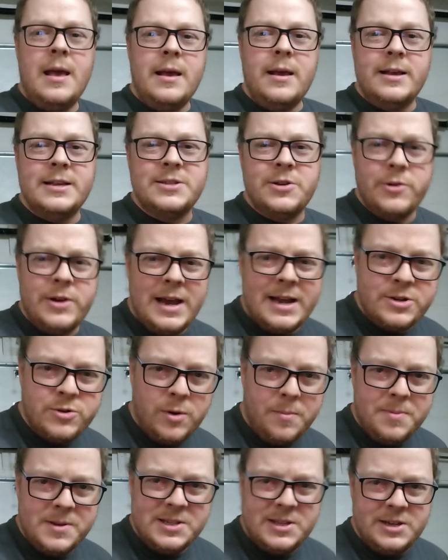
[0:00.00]
Is your natural
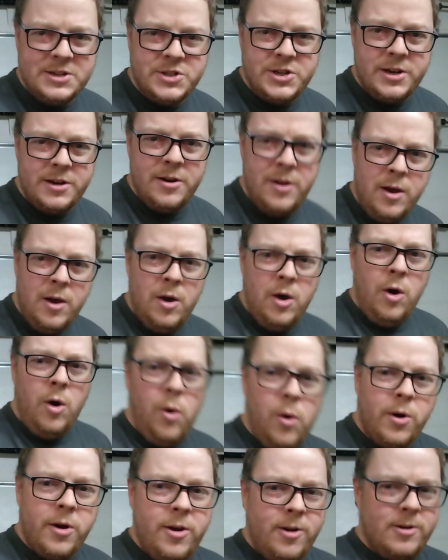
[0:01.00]
position,
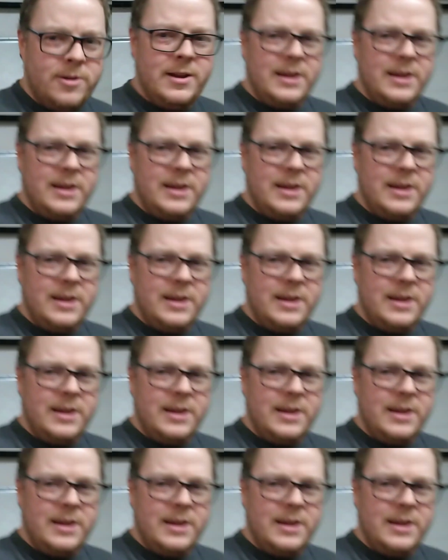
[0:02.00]
or you're